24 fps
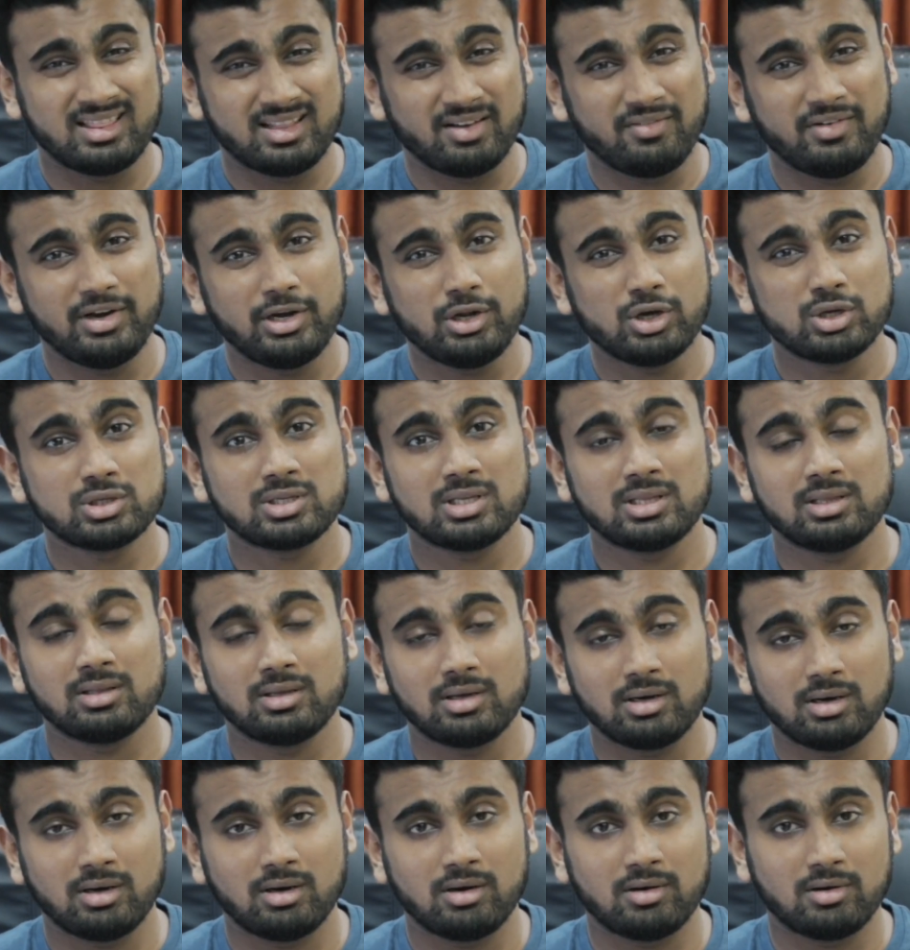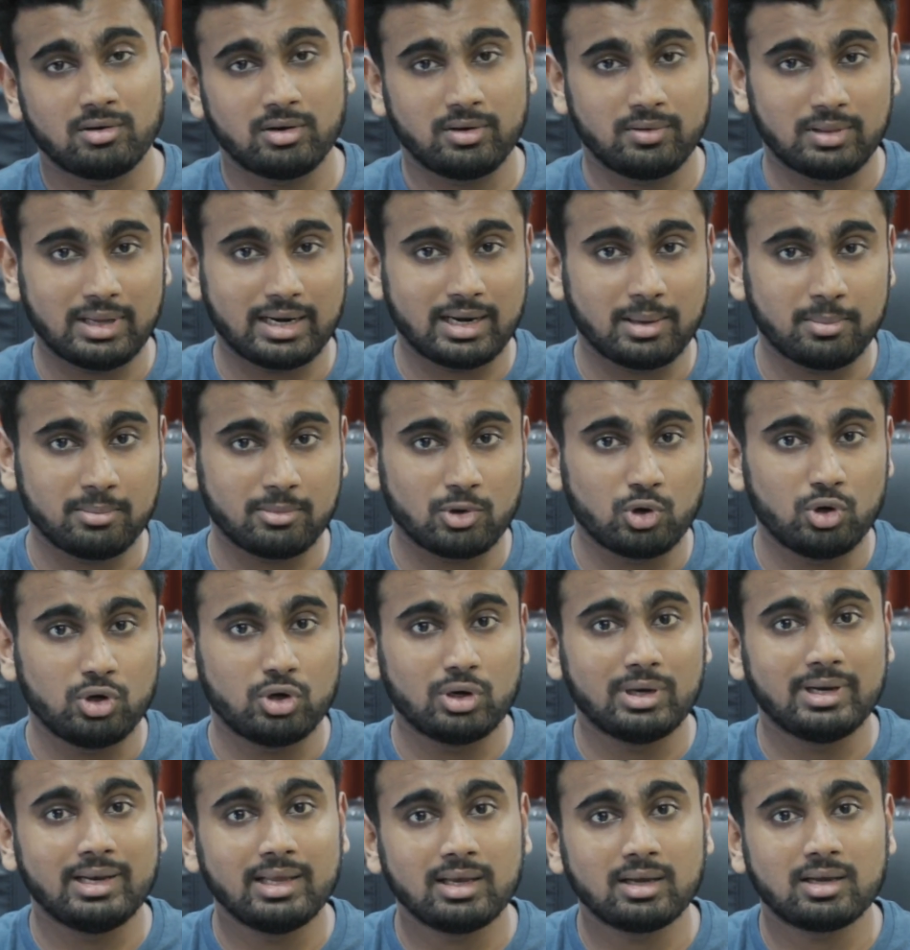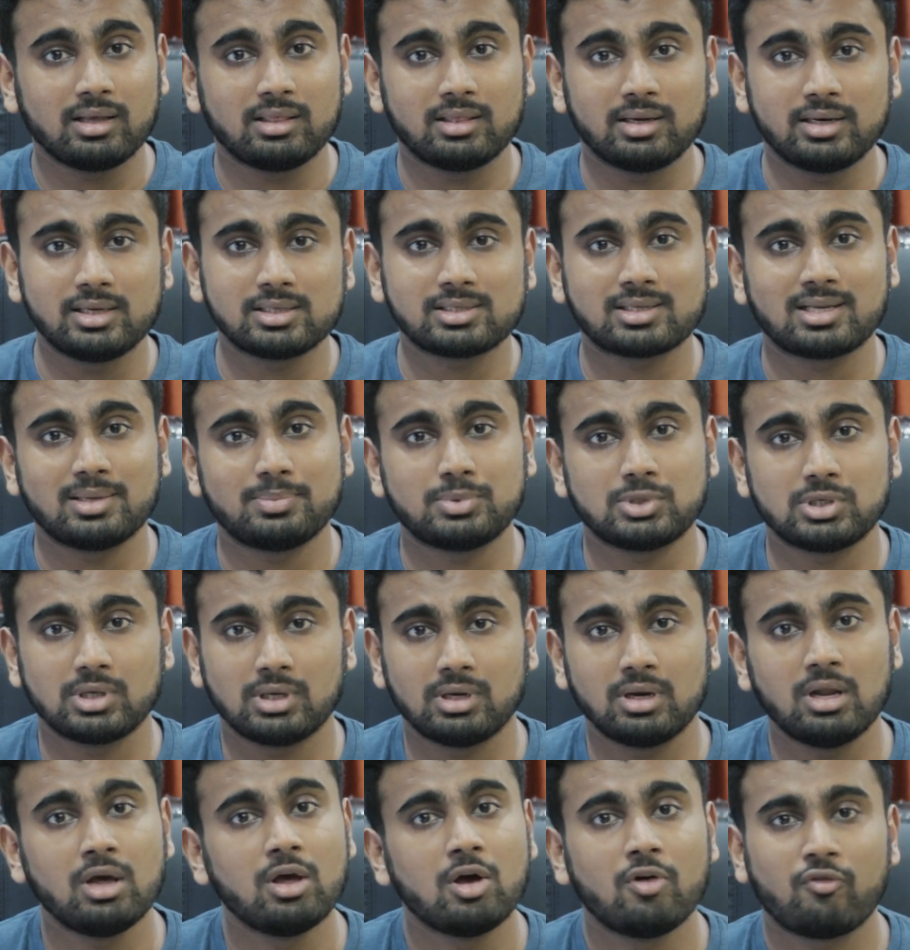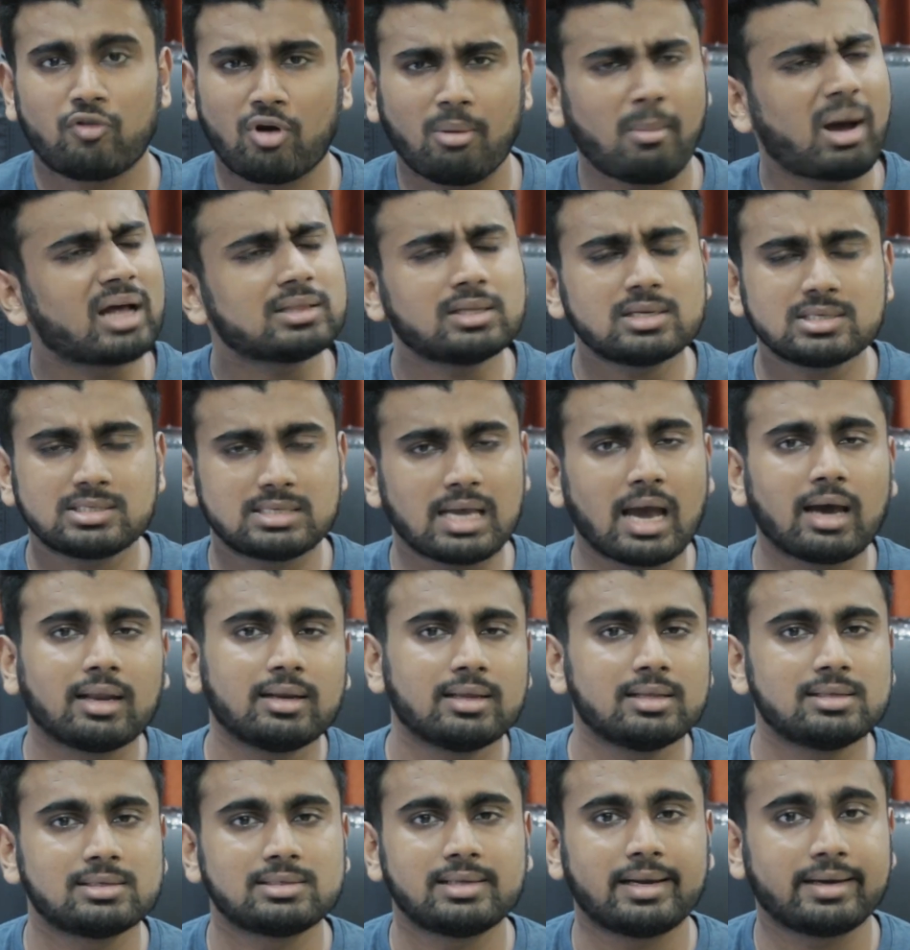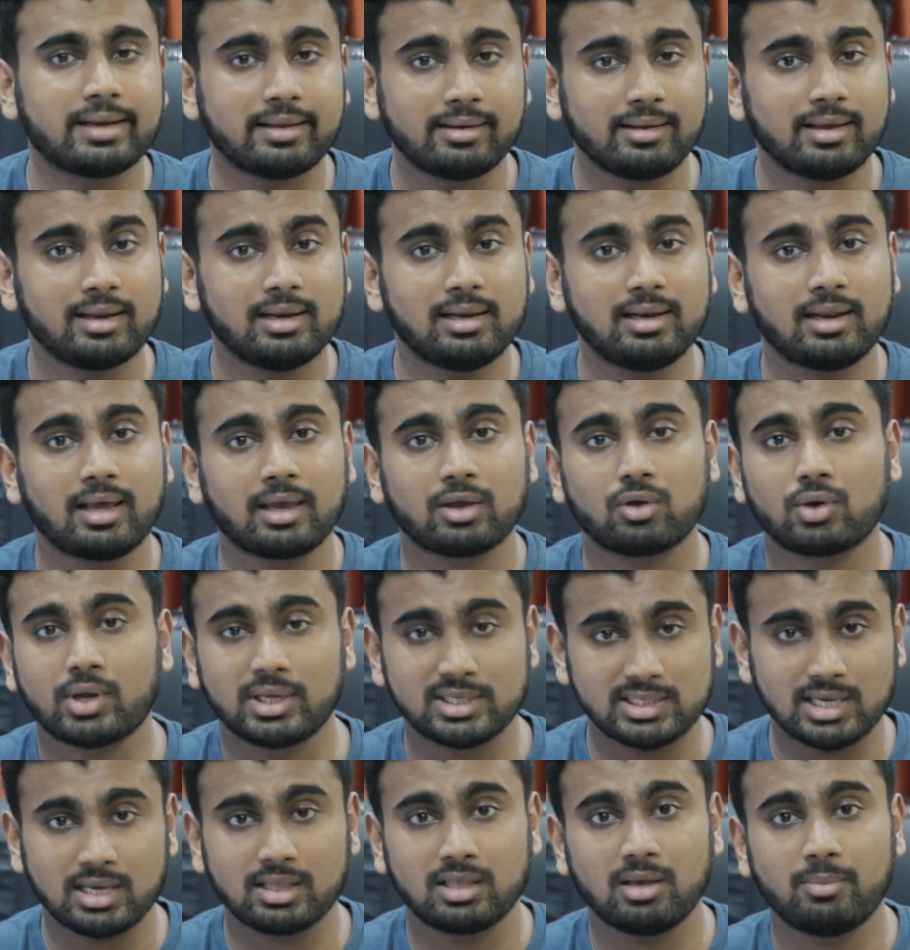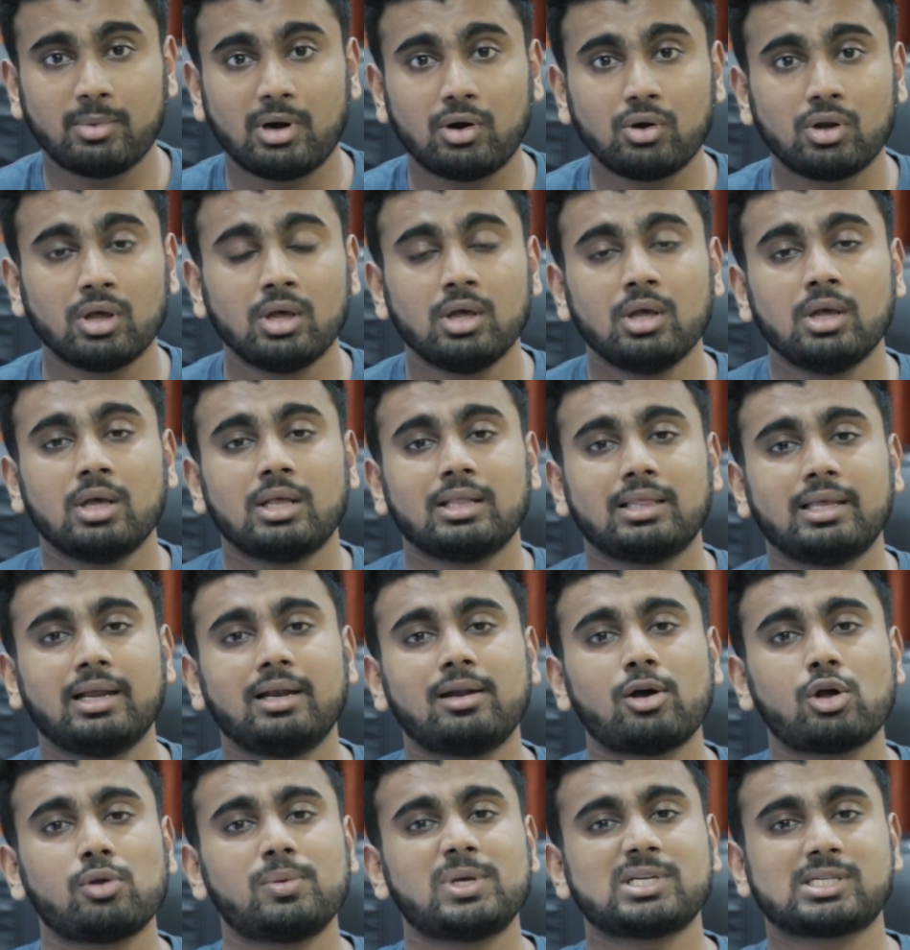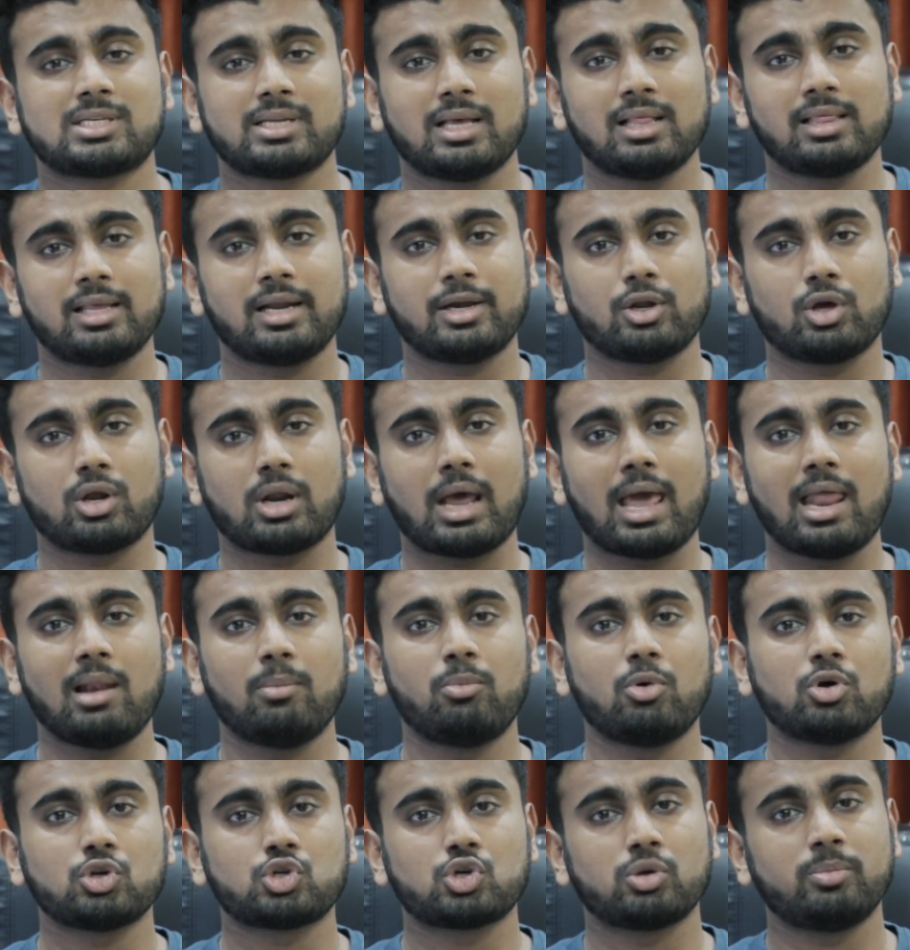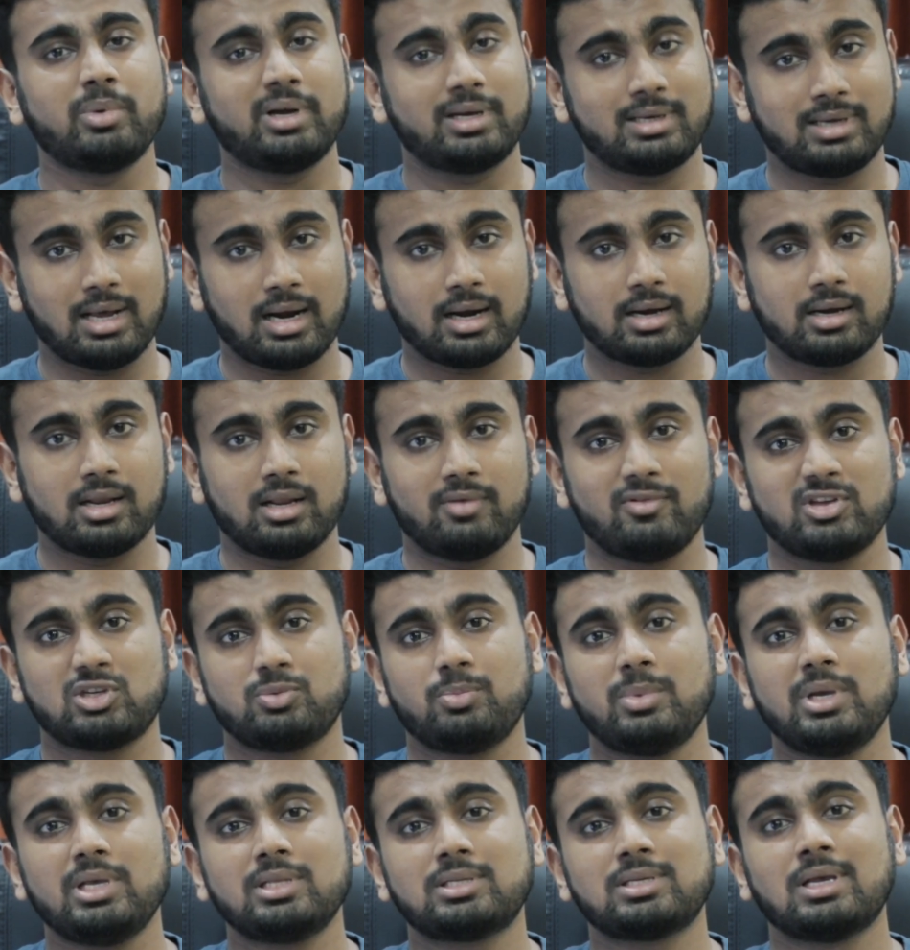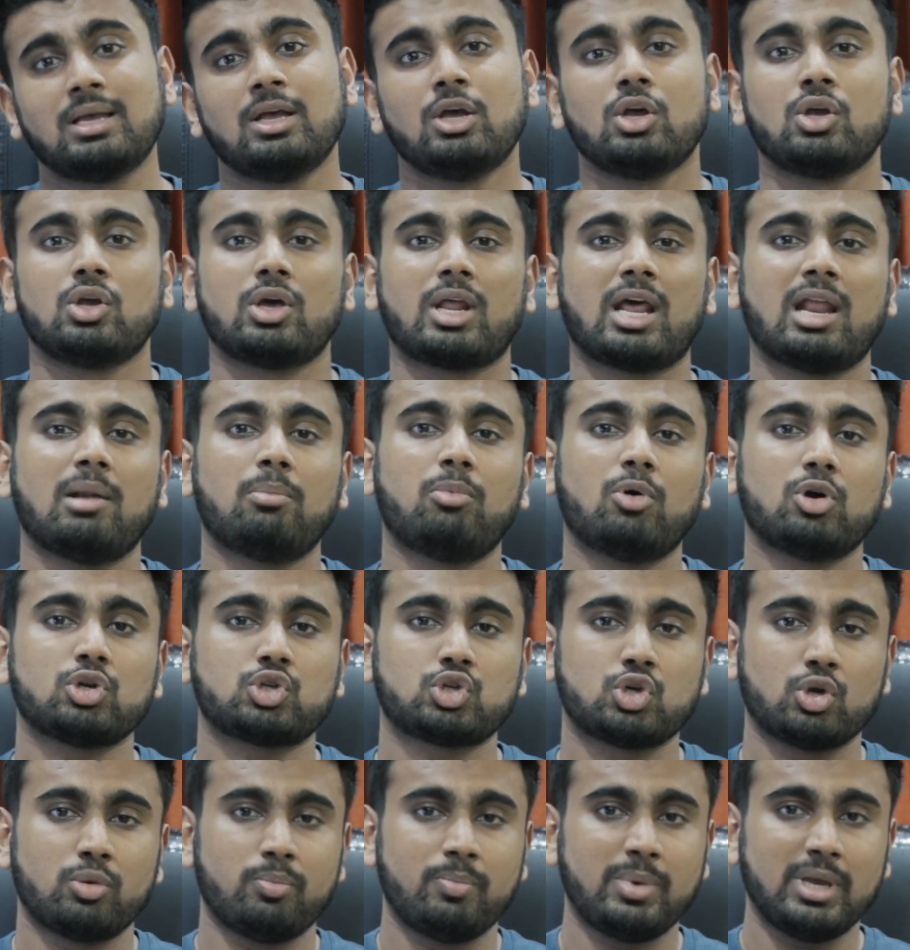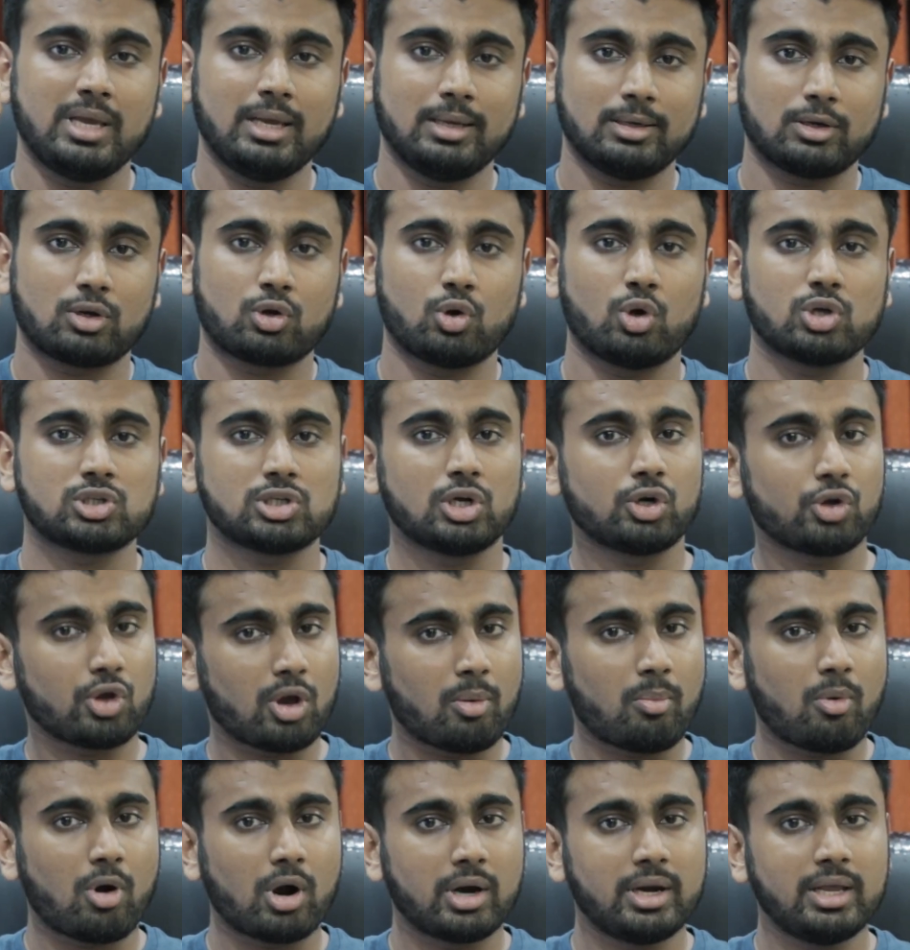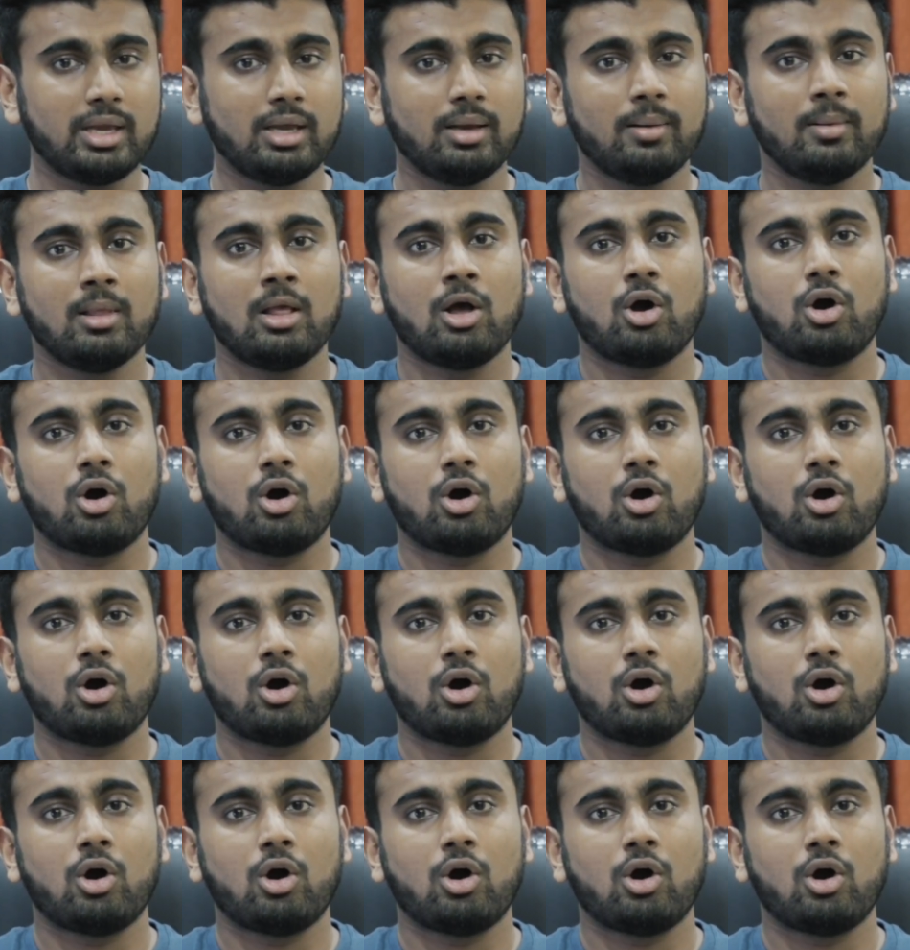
the videos that I'm going to link in the description from other channels that I really like, you can check them out. They'll always tell that your elbows should be tucked in, which means your elbows should be closer to your body